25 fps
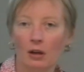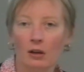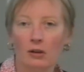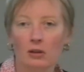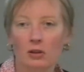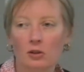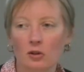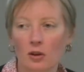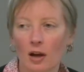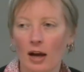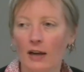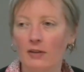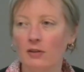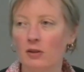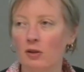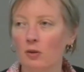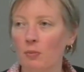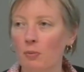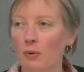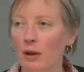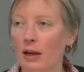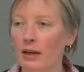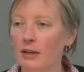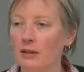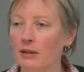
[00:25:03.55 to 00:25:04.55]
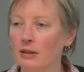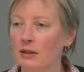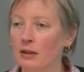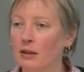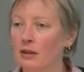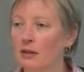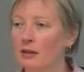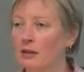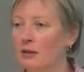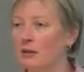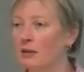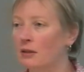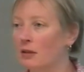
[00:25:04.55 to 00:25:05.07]
The size of the
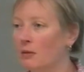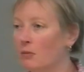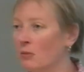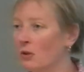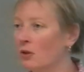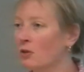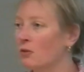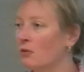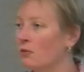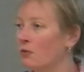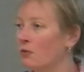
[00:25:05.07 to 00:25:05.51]
plastics are similar to